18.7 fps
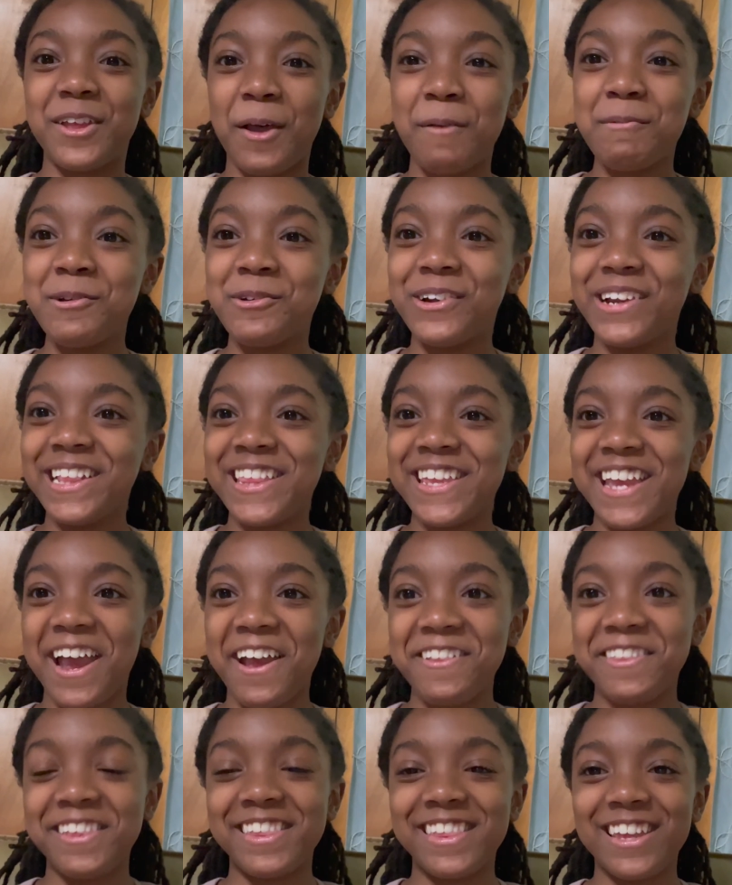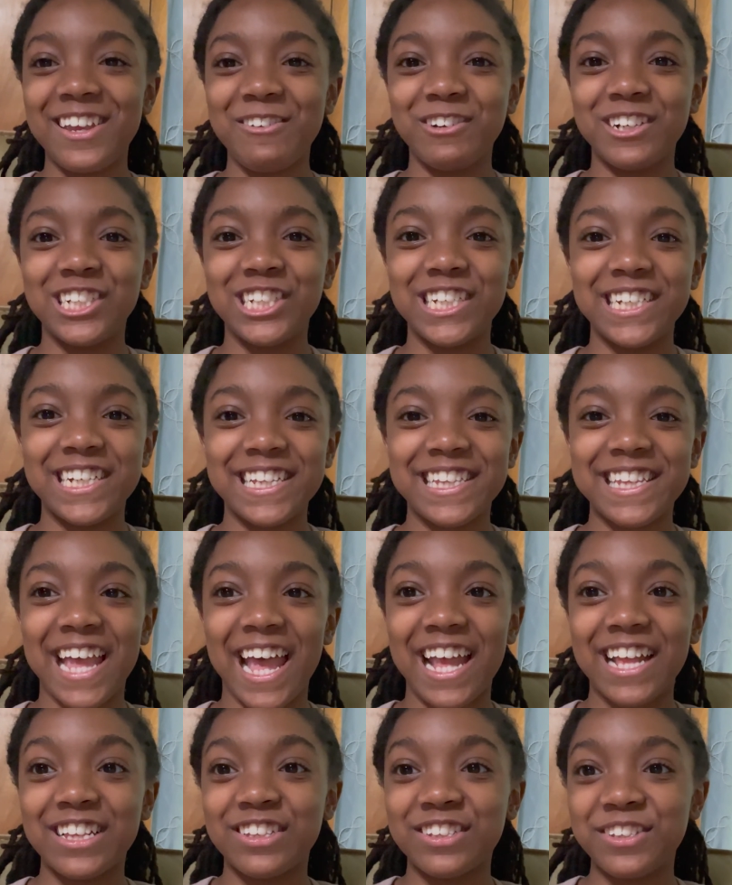I'm gonna read to y'all the scene where she
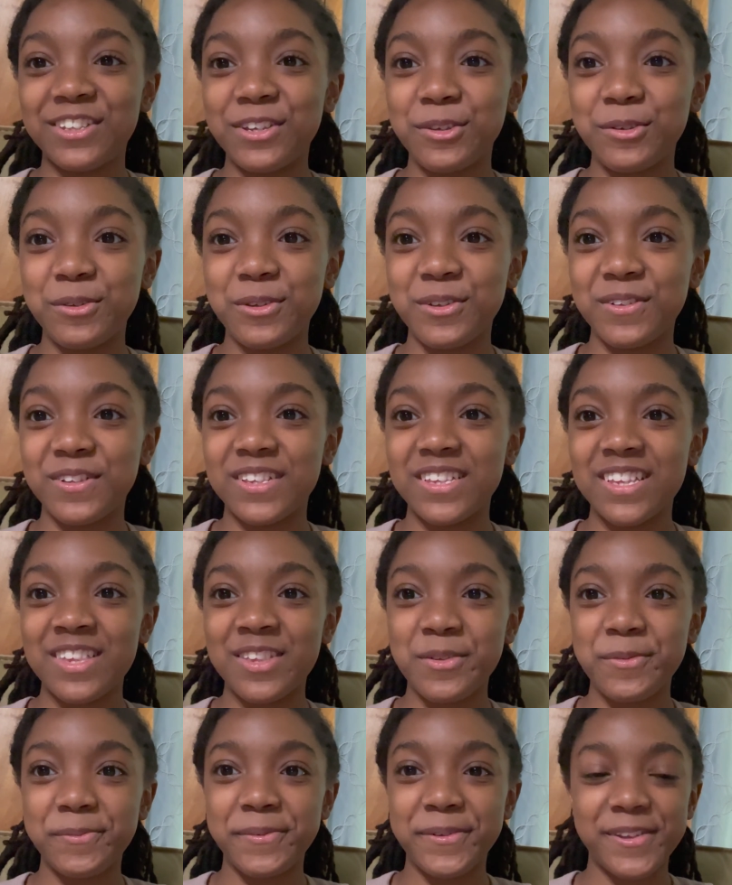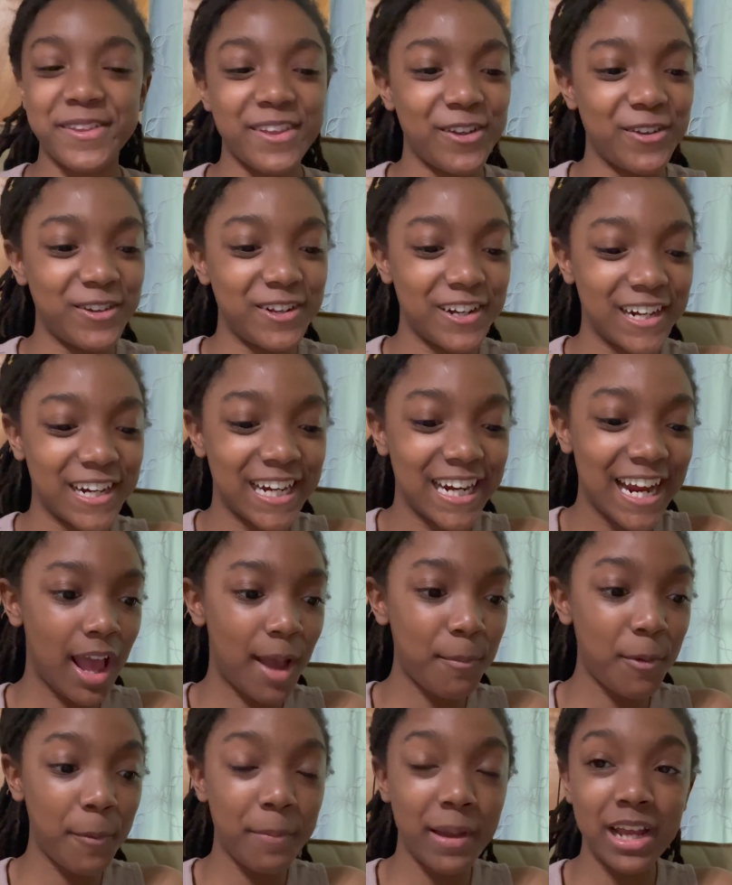decides to use the super soaker.
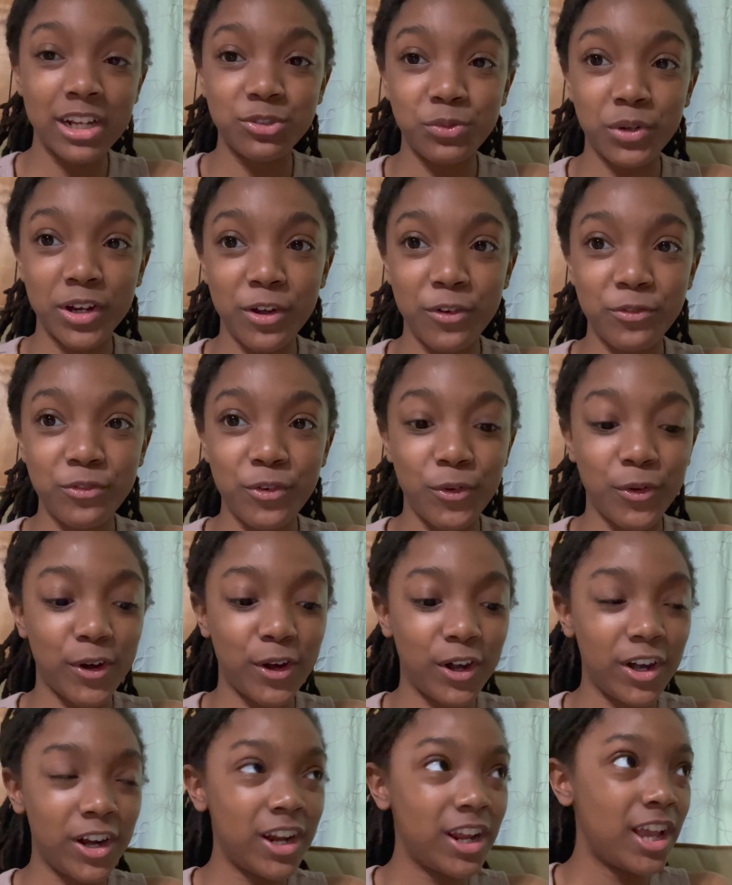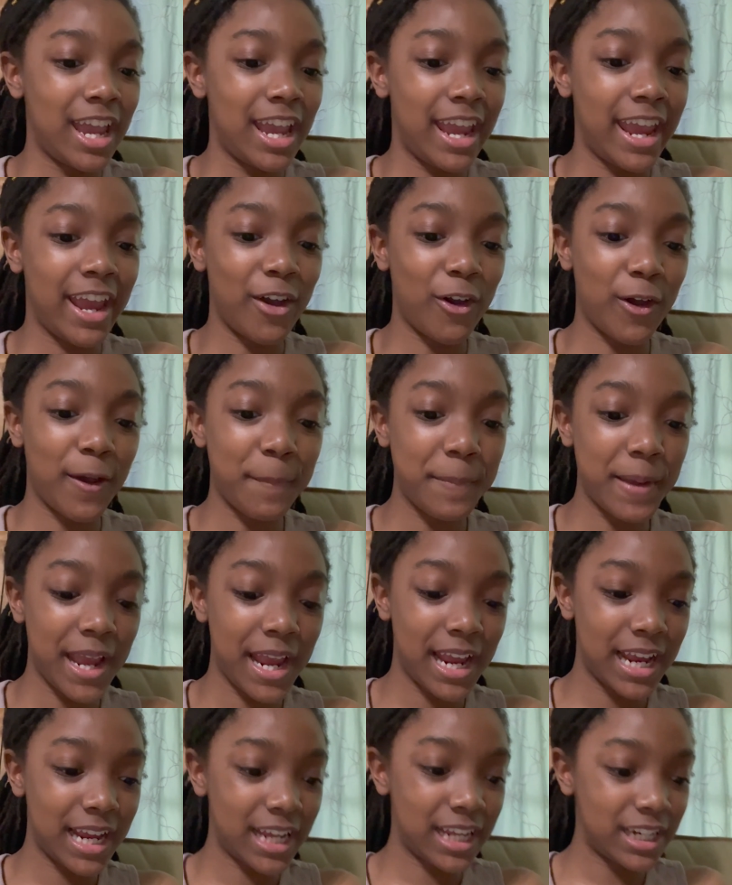I'm on page 104, and on
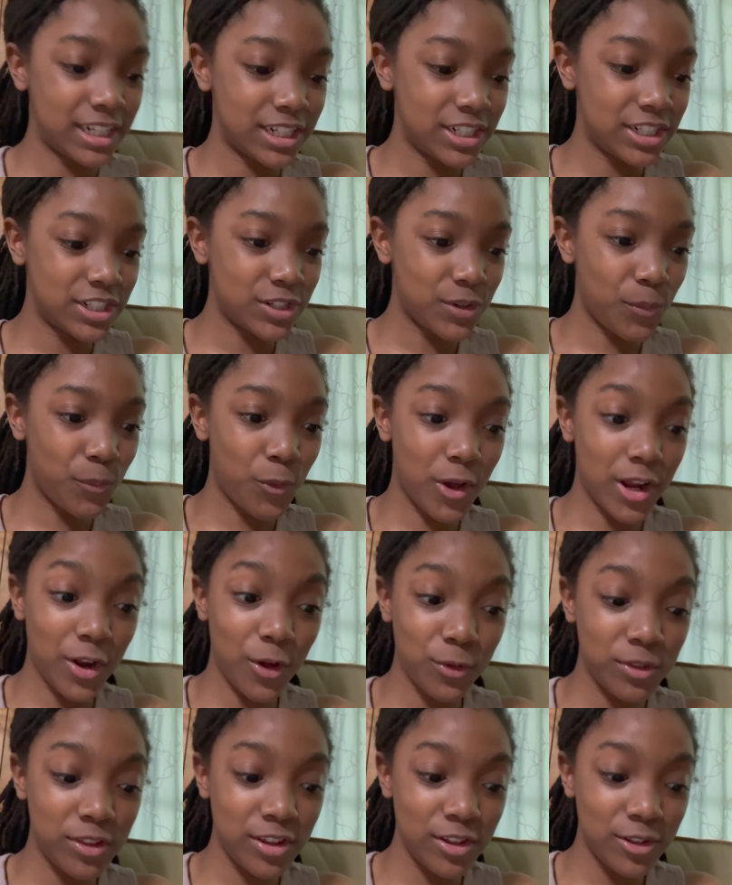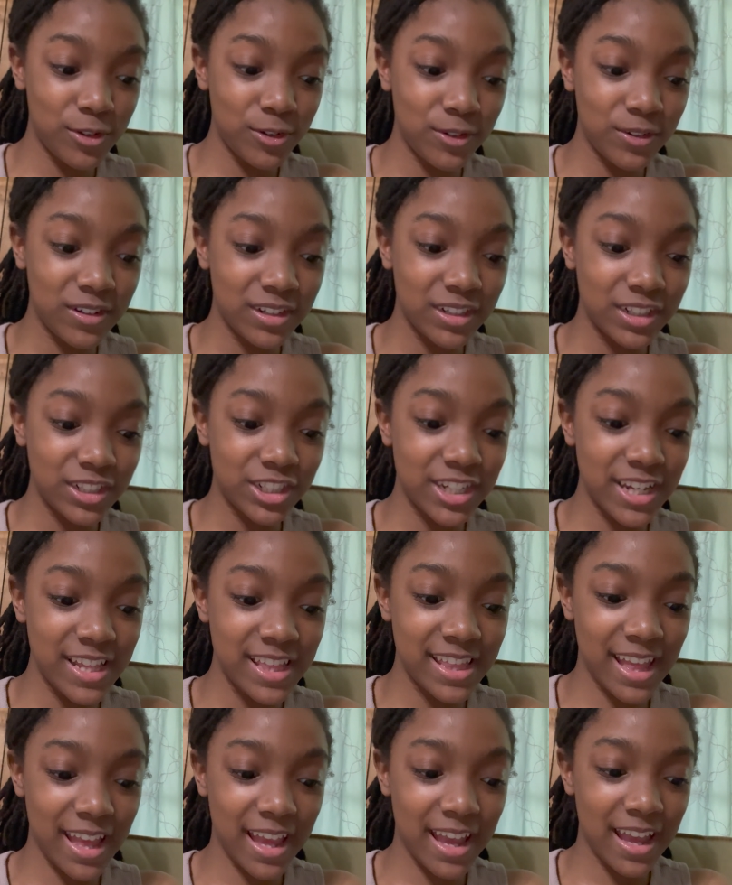page 102 she
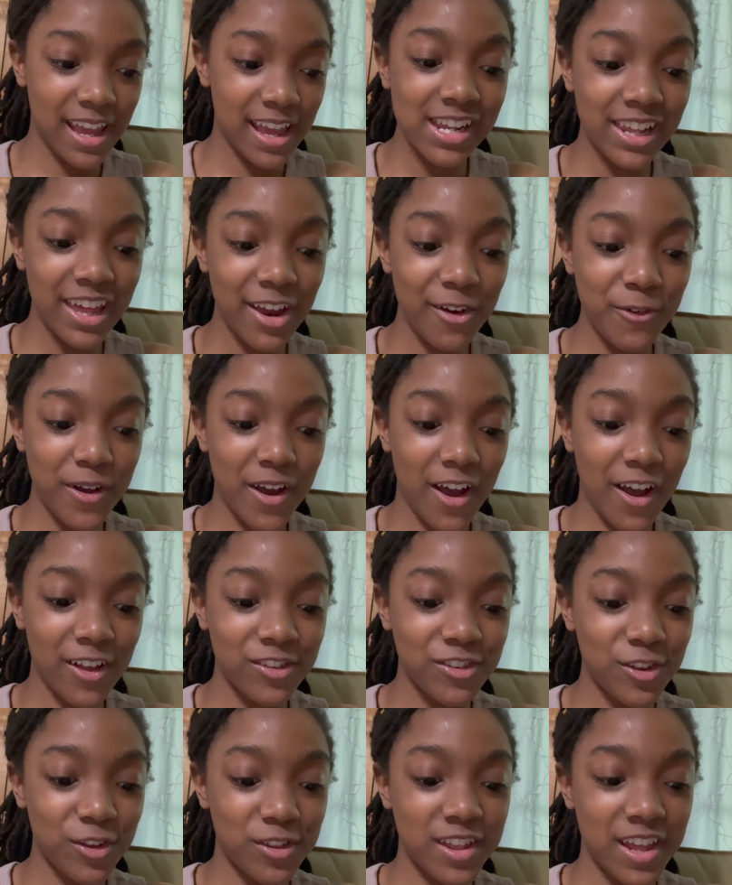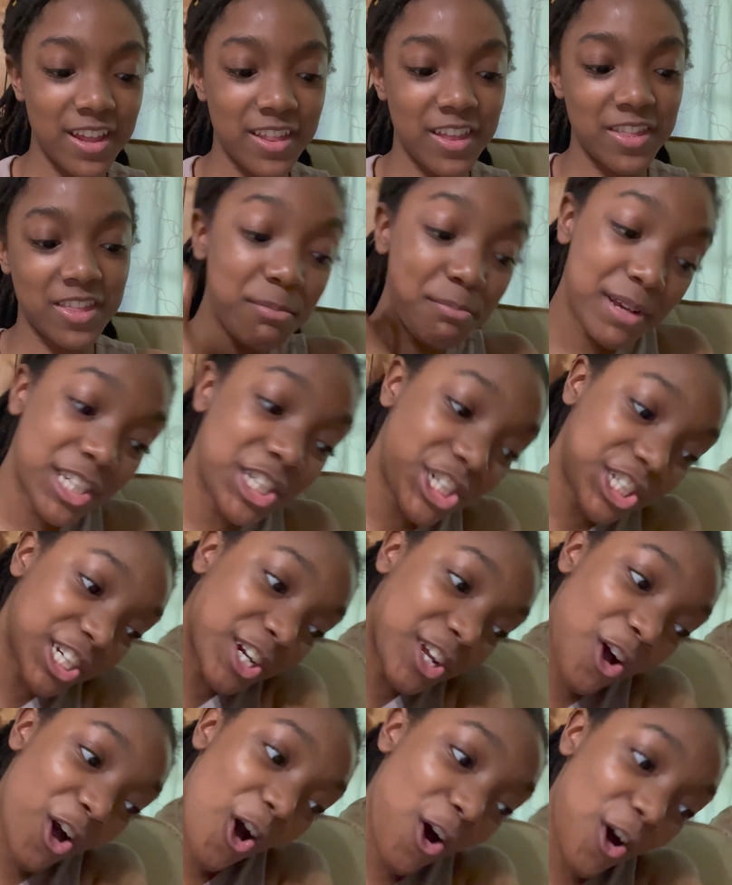said Claire will also say that the mission
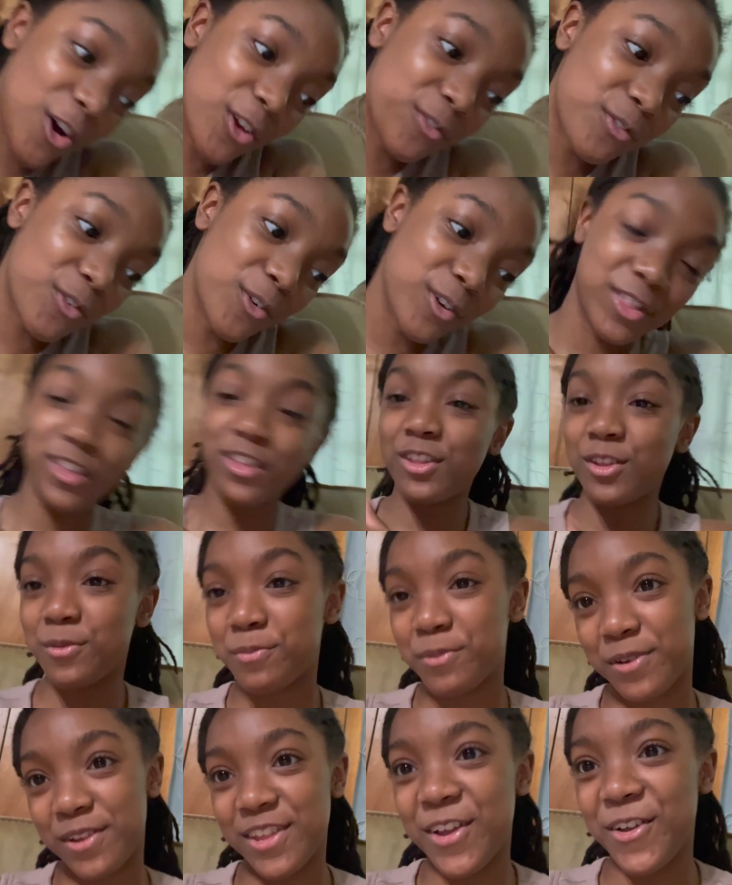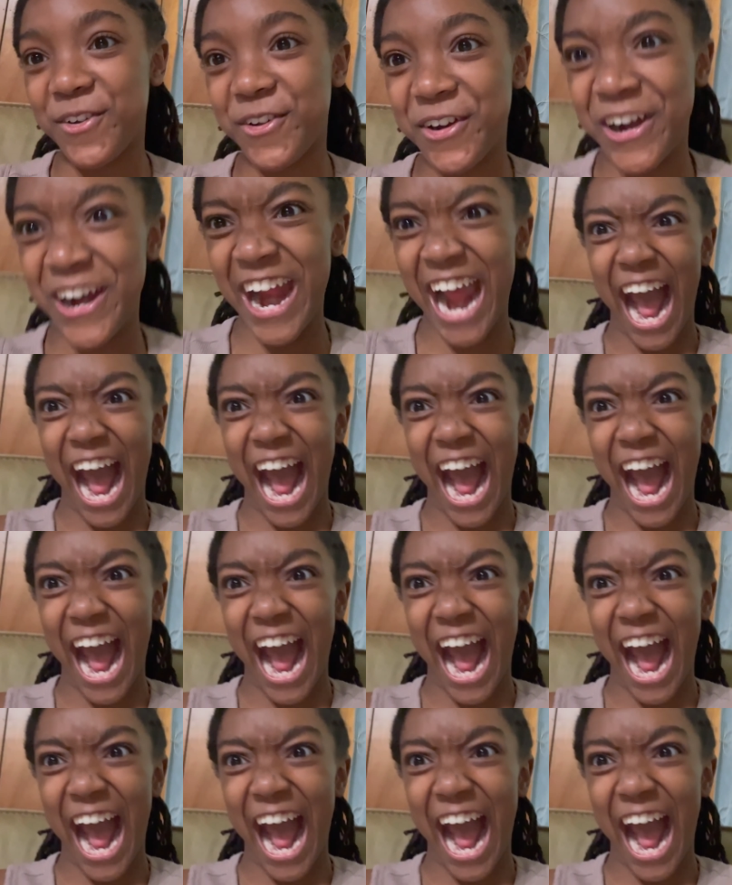called for the super soaker.